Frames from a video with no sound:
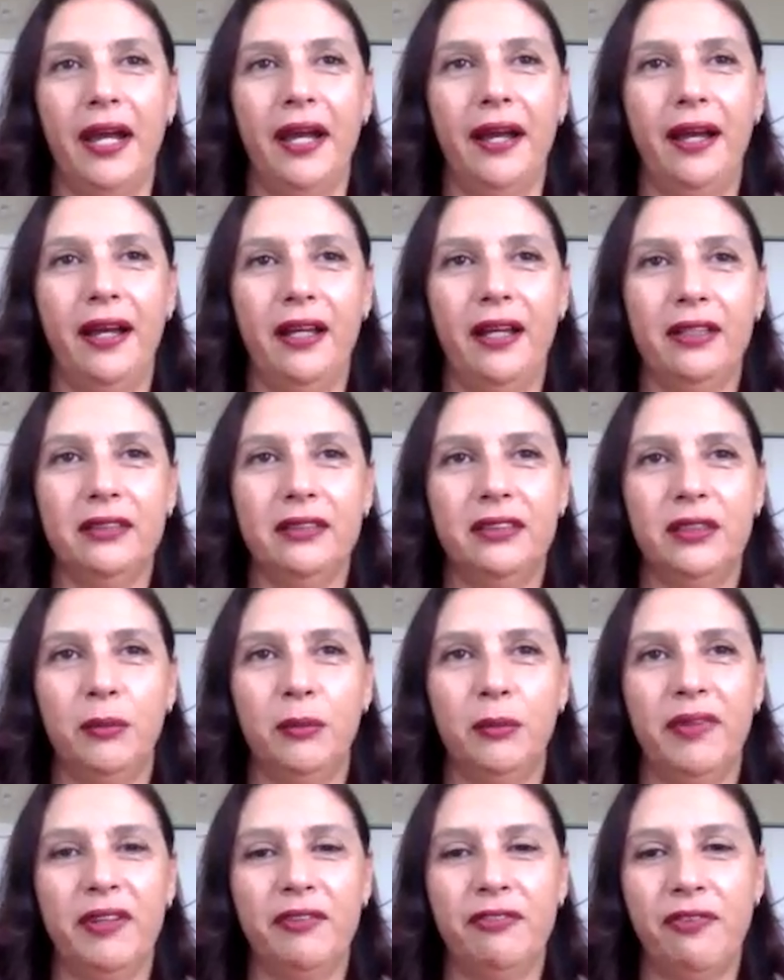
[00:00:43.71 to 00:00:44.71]
And
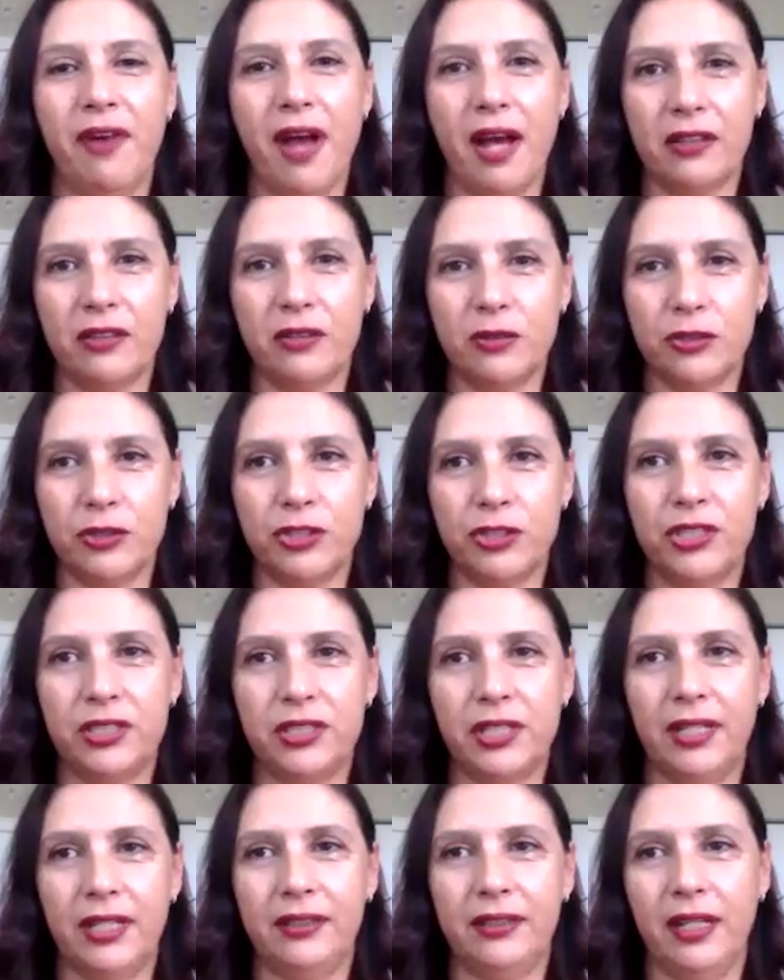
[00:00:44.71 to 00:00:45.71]
some of the factors
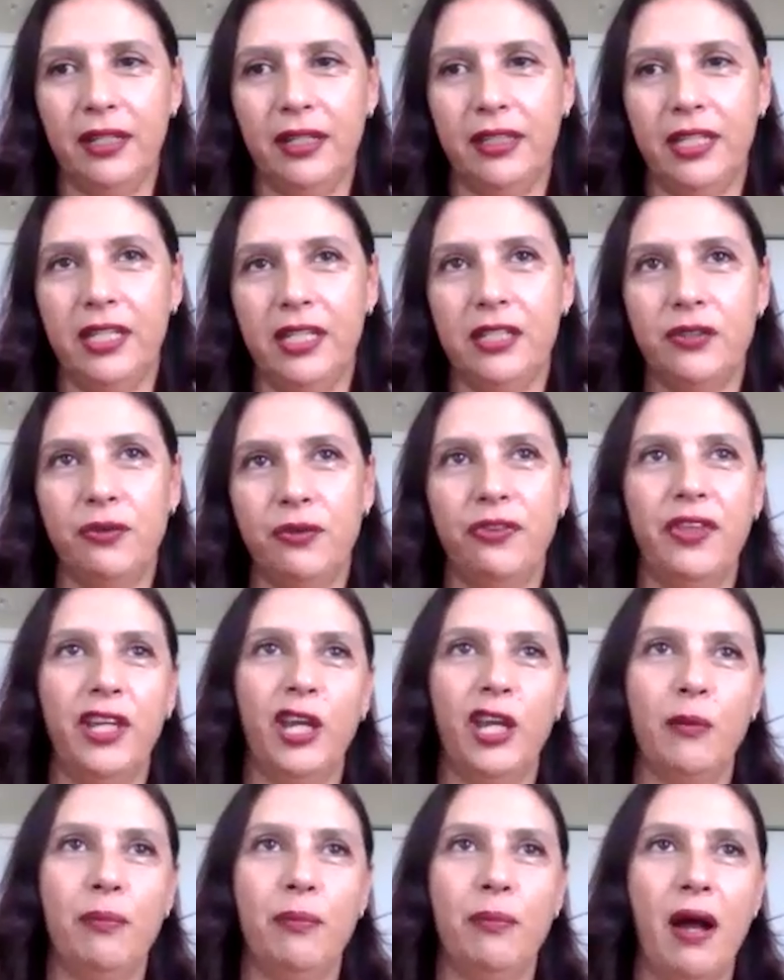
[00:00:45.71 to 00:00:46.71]
that they need to
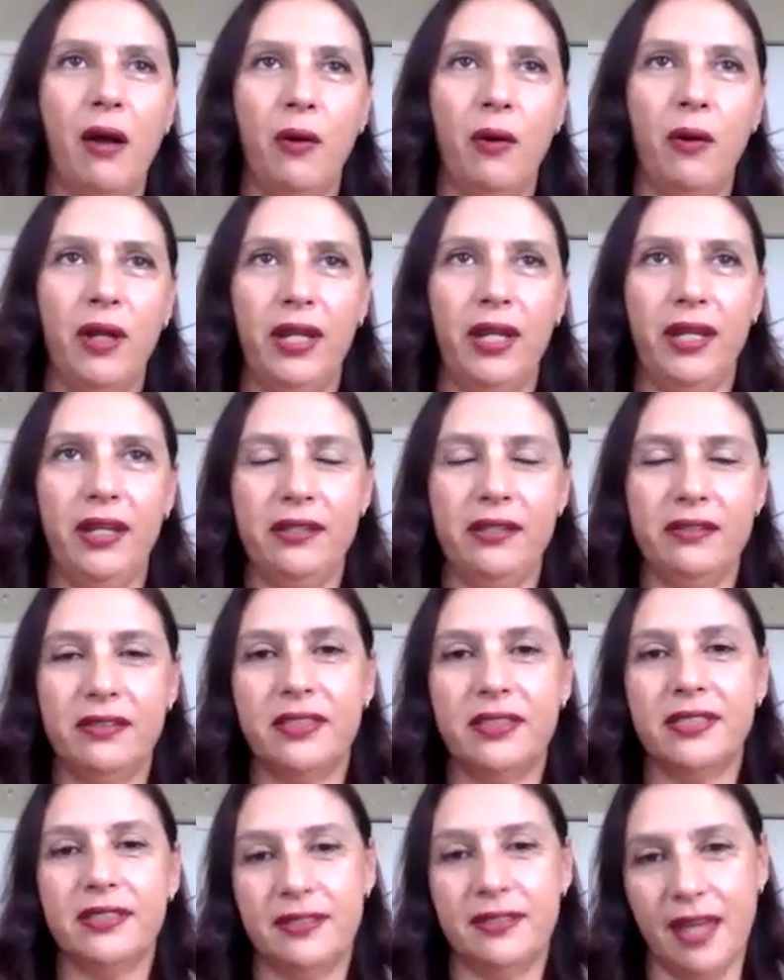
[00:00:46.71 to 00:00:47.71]
think about
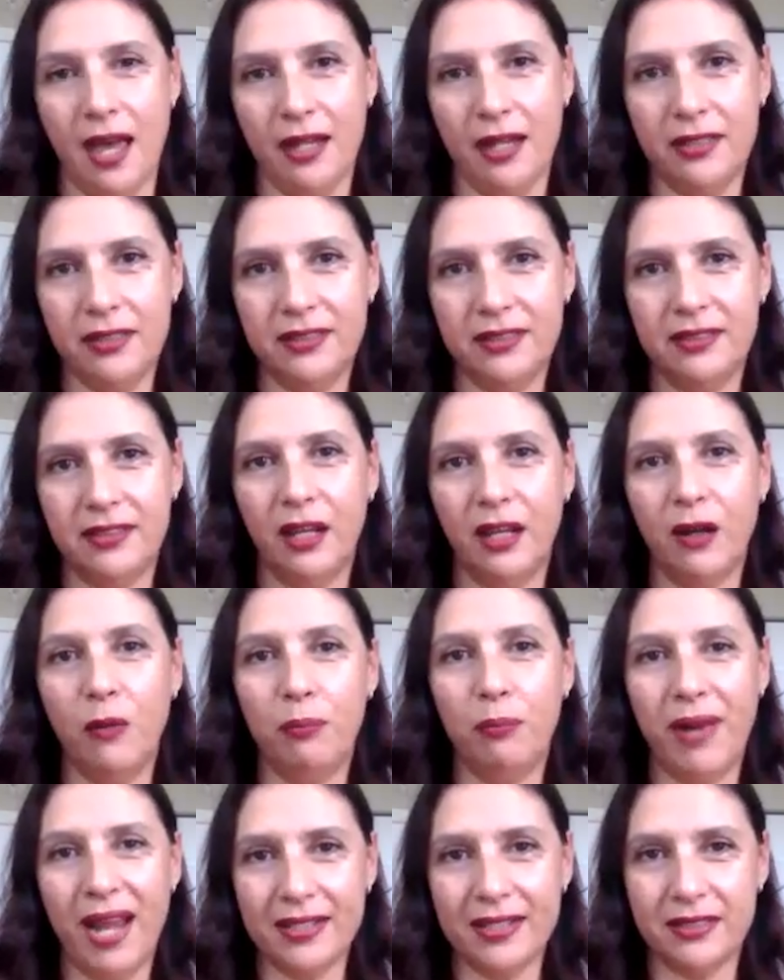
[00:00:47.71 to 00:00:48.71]
is the size, the
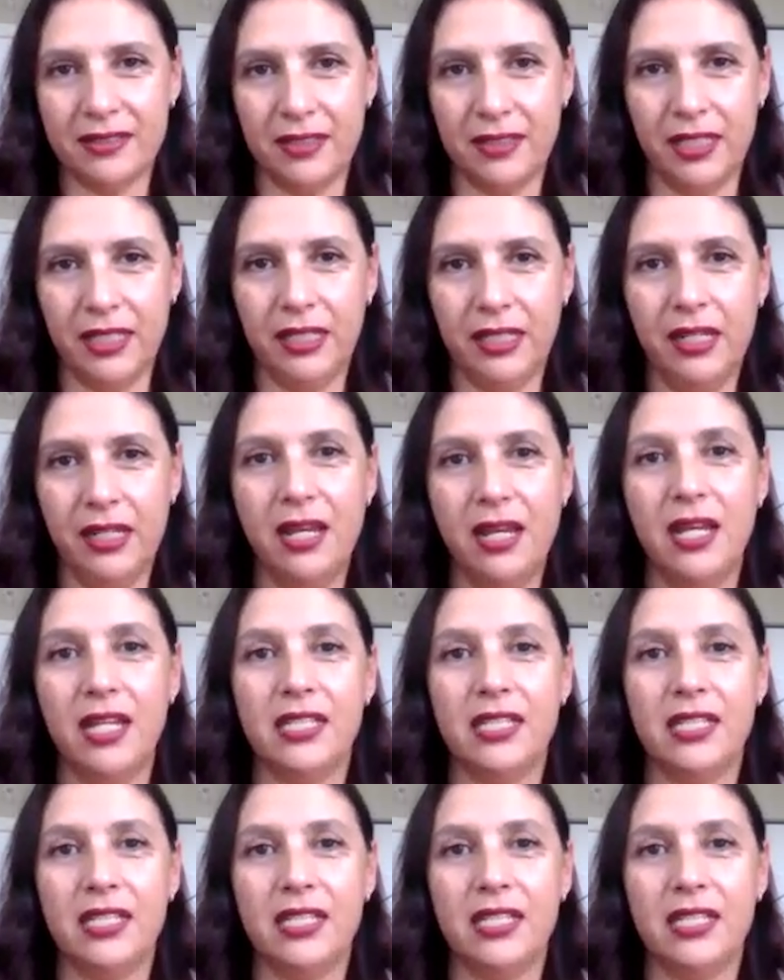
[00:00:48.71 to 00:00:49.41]
complexity,